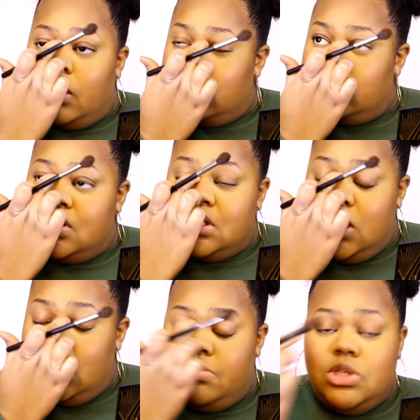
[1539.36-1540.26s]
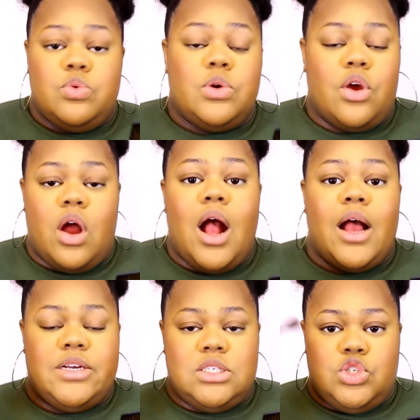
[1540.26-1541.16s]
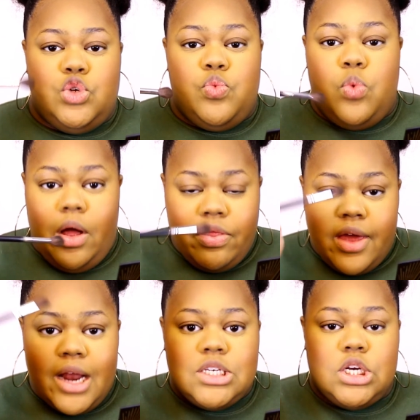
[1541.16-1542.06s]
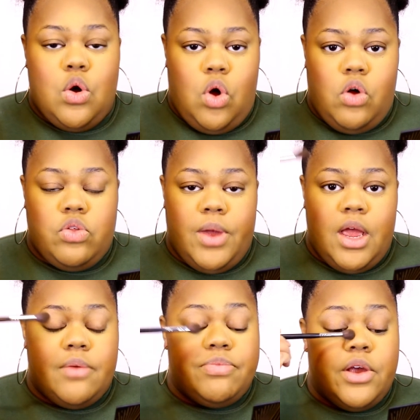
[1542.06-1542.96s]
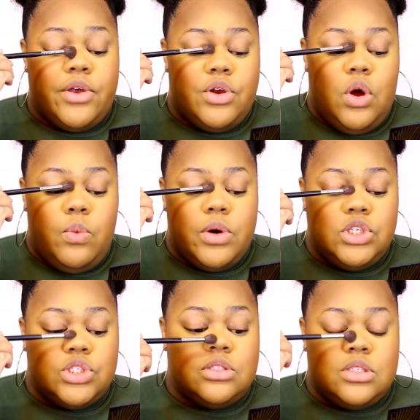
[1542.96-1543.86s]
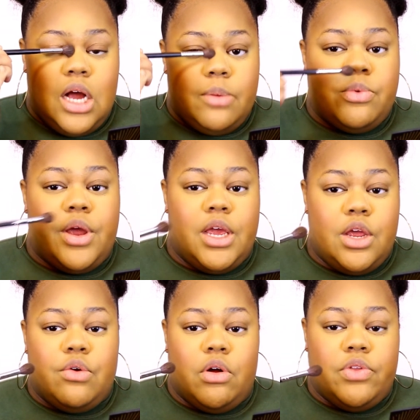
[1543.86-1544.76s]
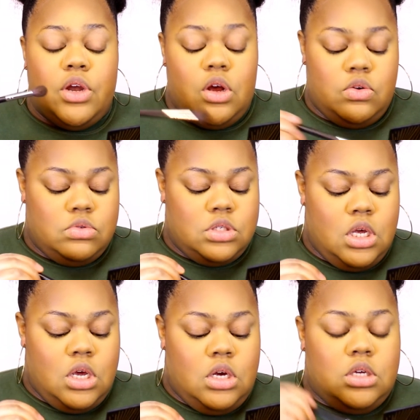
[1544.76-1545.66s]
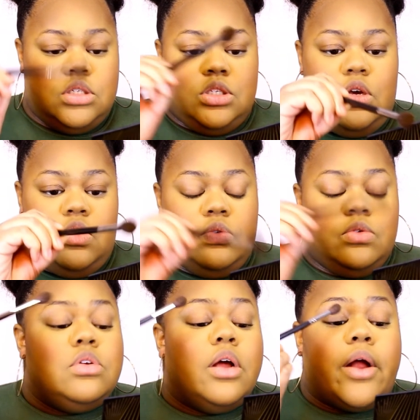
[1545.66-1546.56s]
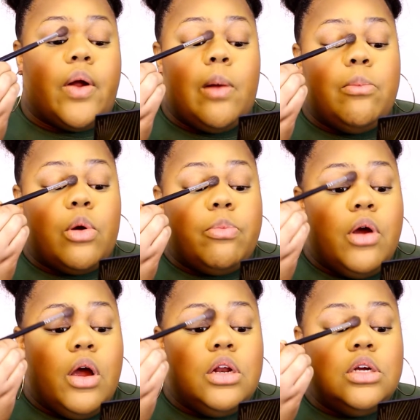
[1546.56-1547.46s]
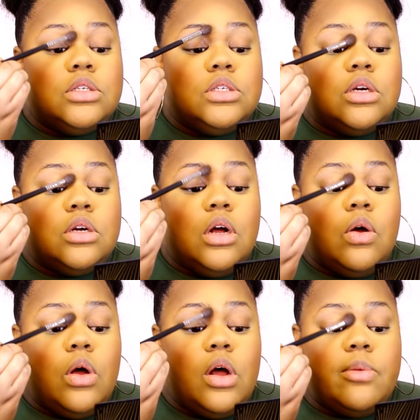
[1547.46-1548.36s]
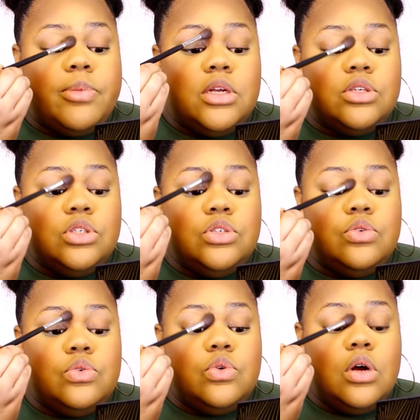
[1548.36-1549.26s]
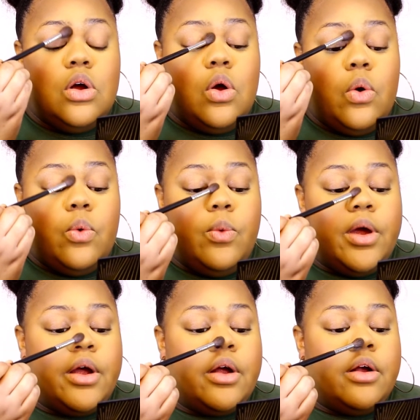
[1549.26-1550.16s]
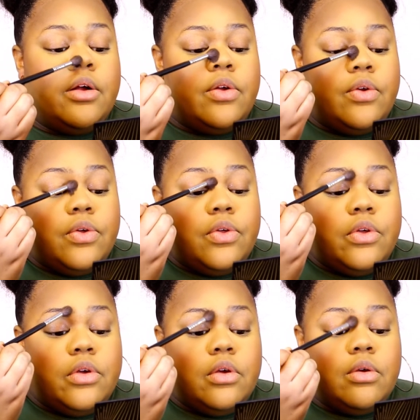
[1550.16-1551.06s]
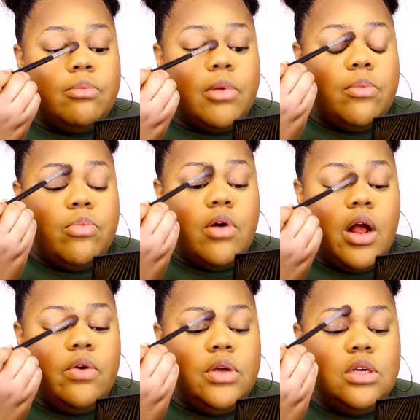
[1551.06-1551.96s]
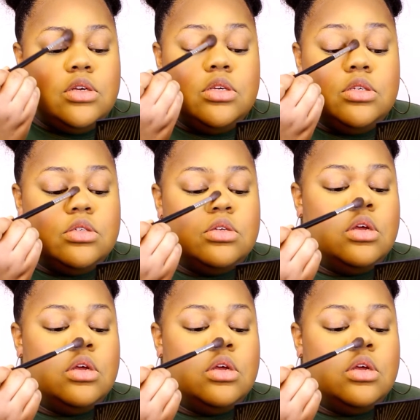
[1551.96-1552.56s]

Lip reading: skin in between your eyes, you want that to go all the way up there. You don't want to just stop right here on the nose. So I grab more product, go up into where my brow is,